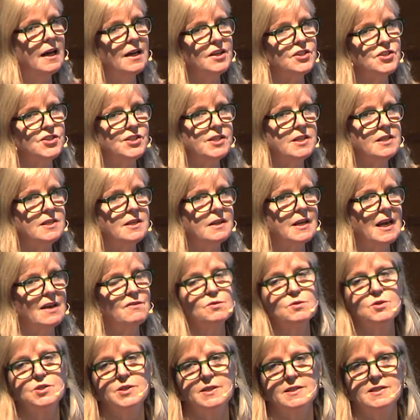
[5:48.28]
And she gave
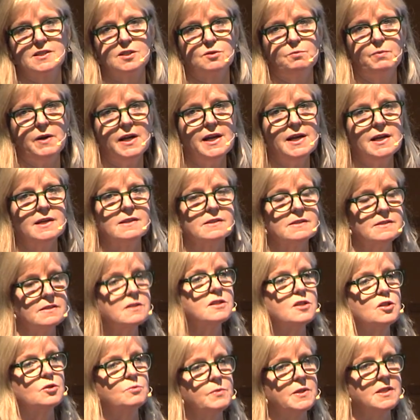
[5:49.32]
them to us to play as
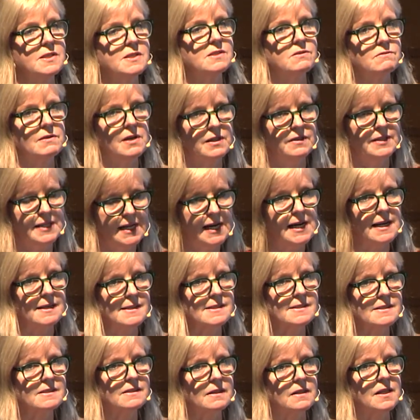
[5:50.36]
instruments around the
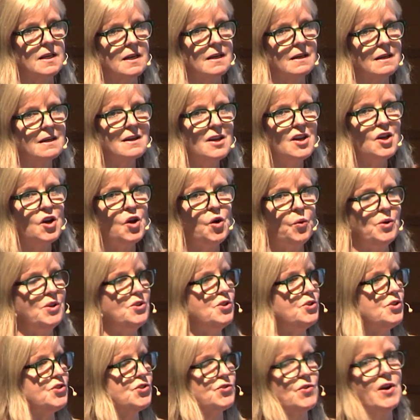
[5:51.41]
ice. And they, when
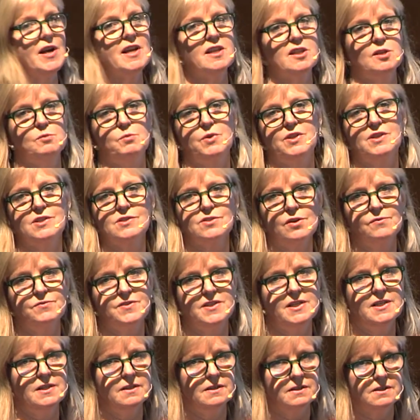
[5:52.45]
you strike them with a
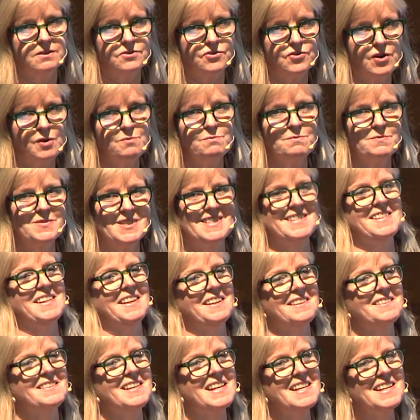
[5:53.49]
soft-headed
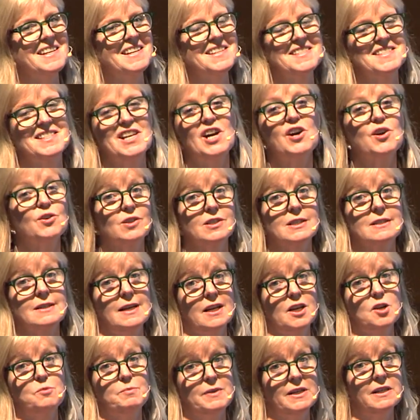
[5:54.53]
drumstick, they sound
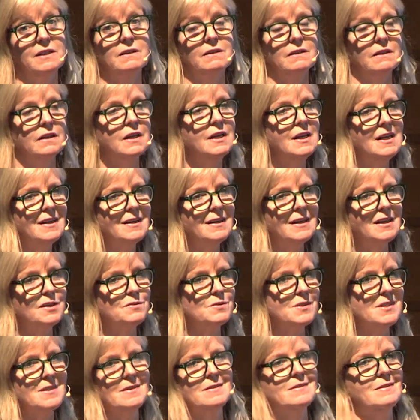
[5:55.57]
like a bell. And it
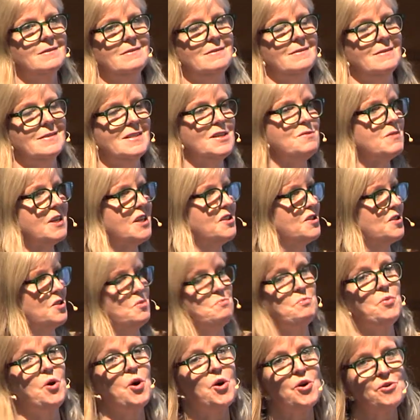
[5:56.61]
was just seemed like the
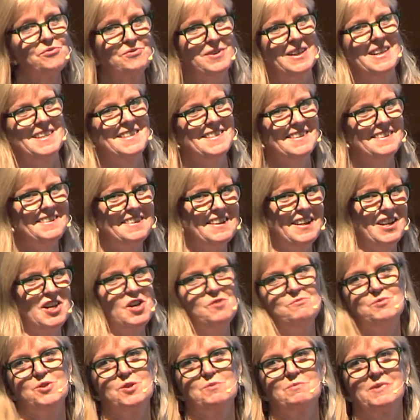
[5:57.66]
perfect
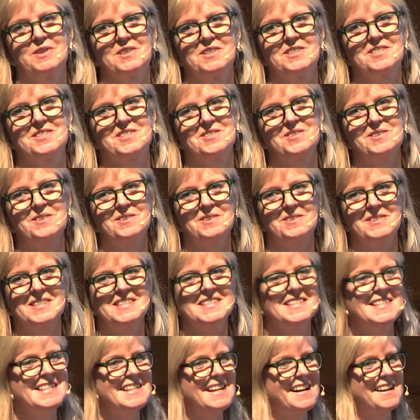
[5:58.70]
accompaniment to the
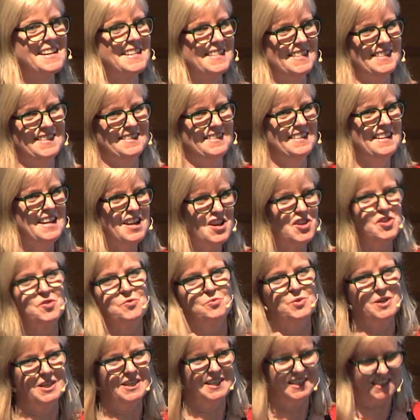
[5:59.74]
sea ice, the
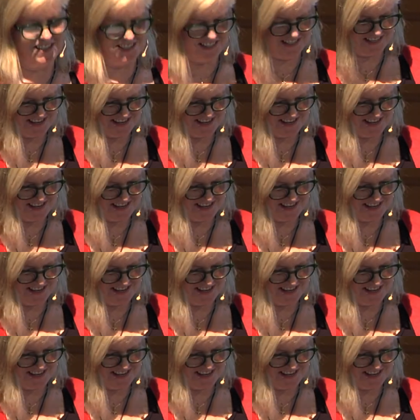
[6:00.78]
wind,